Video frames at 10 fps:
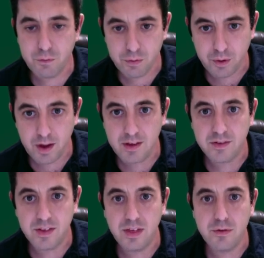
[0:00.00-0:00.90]
Okay, so
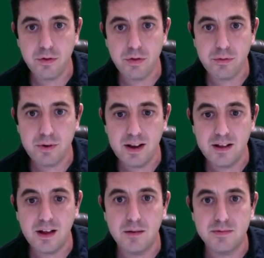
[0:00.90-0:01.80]
they threw 3
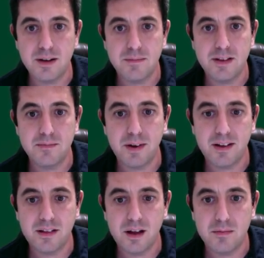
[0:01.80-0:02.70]
clubs. That means my
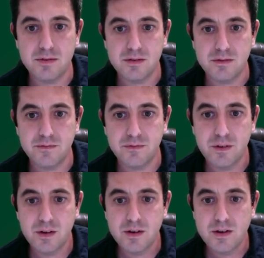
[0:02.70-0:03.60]
clubs
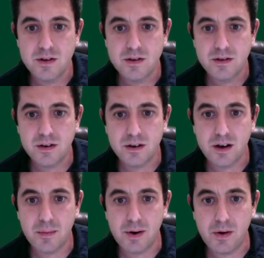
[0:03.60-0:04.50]
are
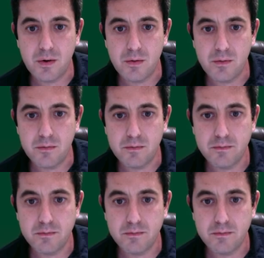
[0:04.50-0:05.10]
coming home.